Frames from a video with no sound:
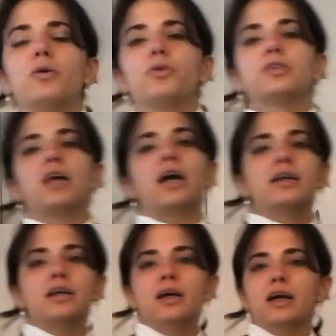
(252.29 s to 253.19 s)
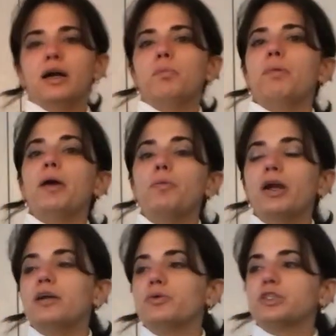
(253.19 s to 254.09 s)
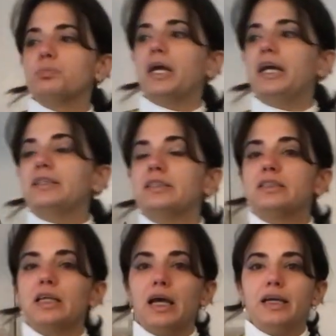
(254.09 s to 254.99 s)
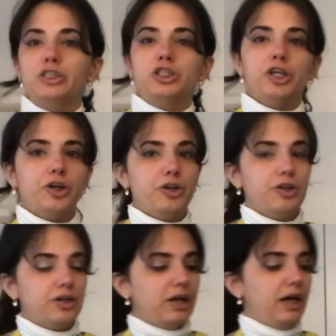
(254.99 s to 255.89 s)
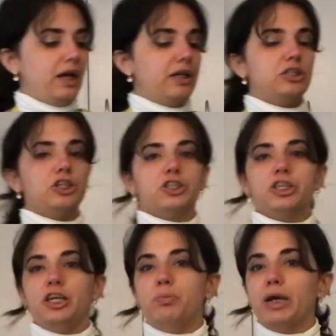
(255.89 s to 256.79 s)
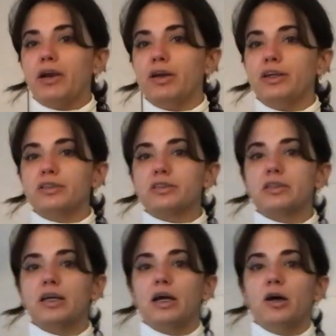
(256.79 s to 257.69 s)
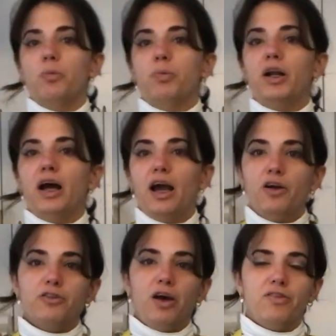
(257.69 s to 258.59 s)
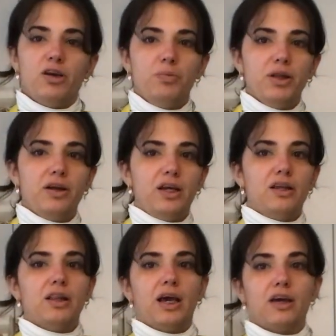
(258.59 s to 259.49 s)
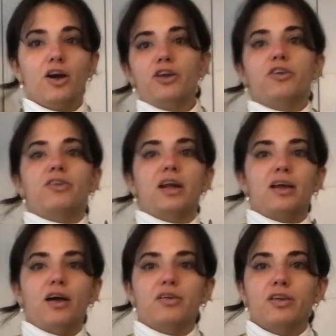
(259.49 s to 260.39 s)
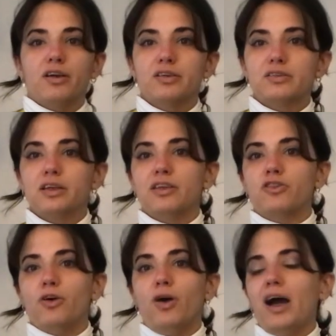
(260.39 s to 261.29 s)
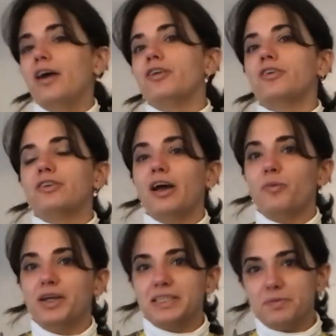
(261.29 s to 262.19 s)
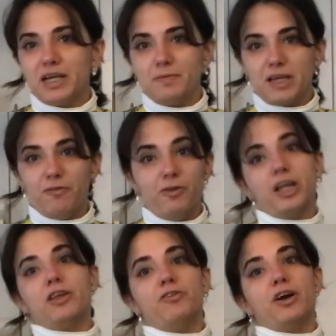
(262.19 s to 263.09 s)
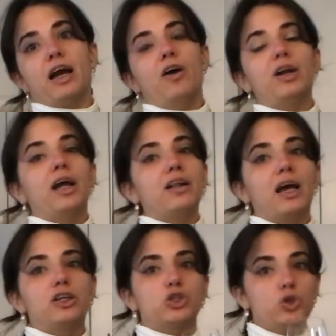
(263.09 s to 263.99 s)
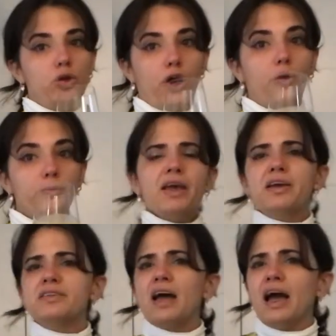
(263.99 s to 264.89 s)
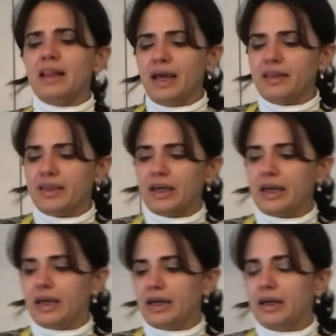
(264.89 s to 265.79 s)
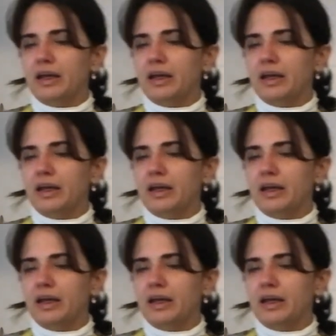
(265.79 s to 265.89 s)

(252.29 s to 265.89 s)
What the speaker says: was like, my brain was made to like chill and just eat berries, but I also have the ability to like understand calculus, and so I understand why sometimes I freak the fuck out. And like, true though, because I like thinking,